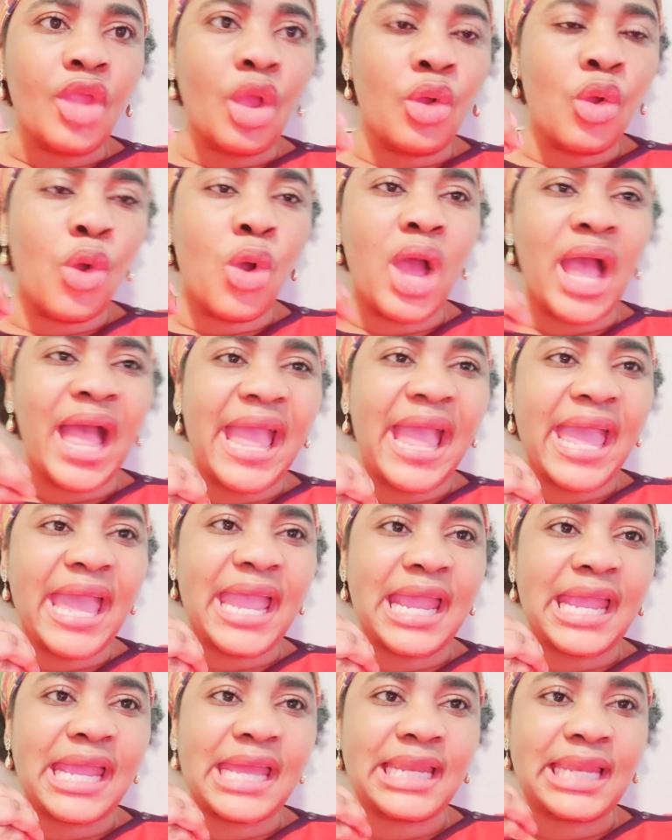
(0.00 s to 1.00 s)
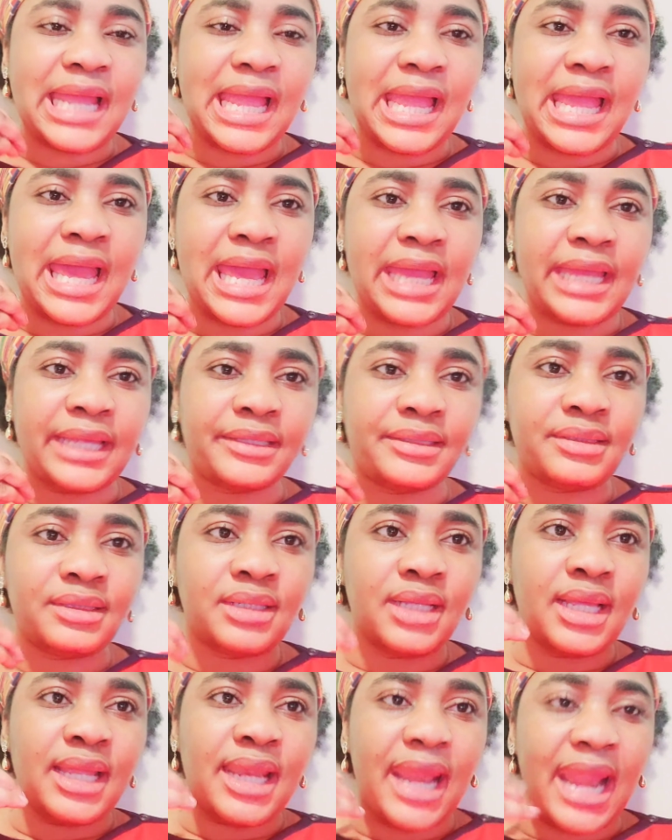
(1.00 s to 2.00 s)
go ahead
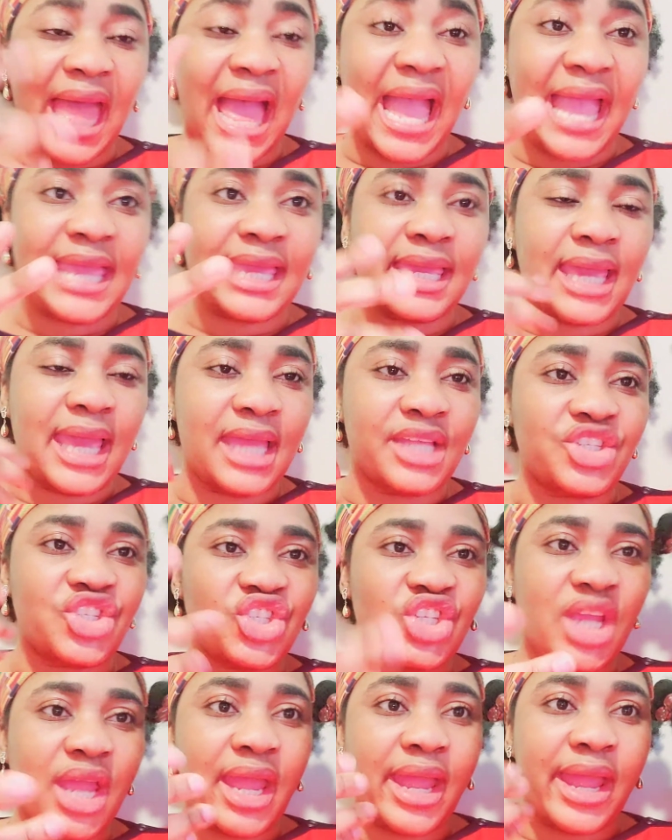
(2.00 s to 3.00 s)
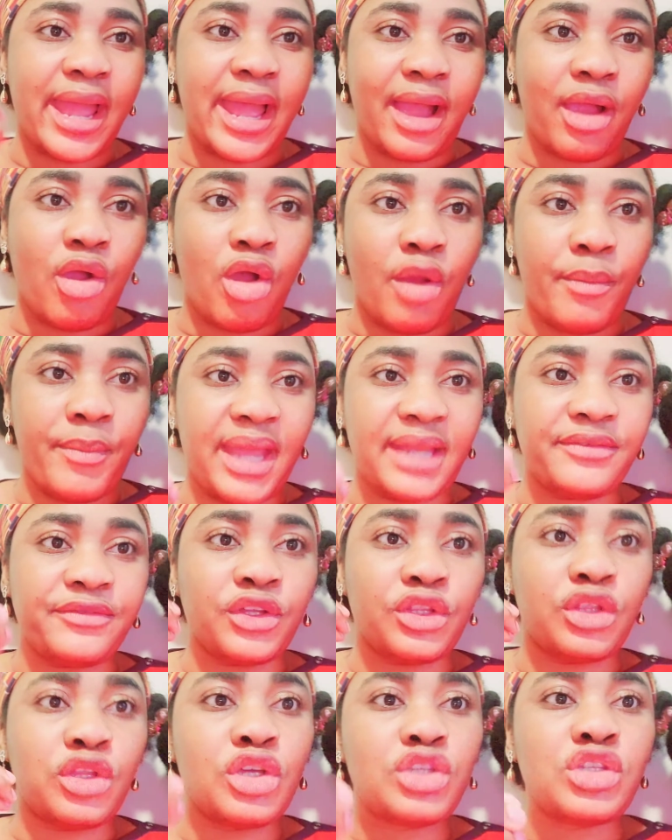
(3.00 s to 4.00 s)
and like and share and comment
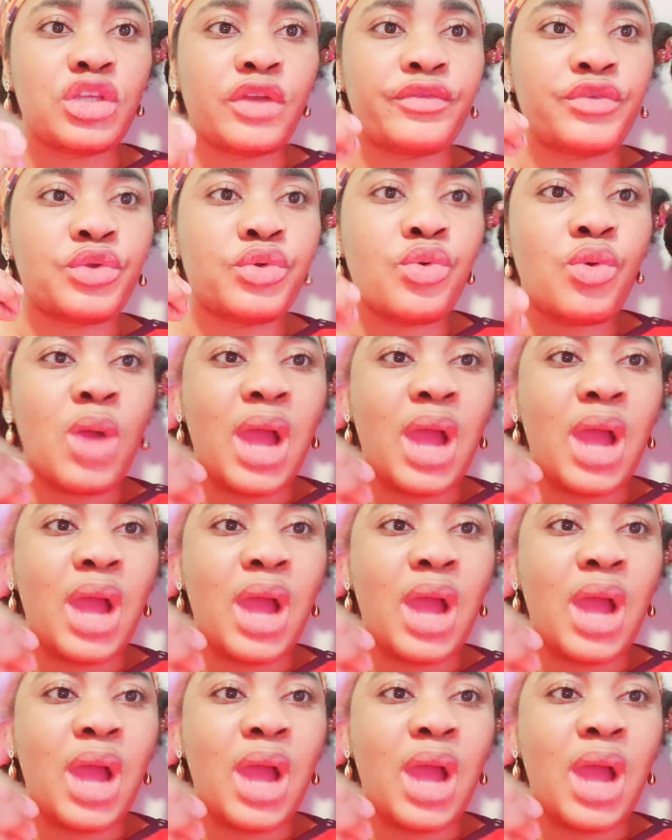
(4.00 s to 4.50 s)
for those of you who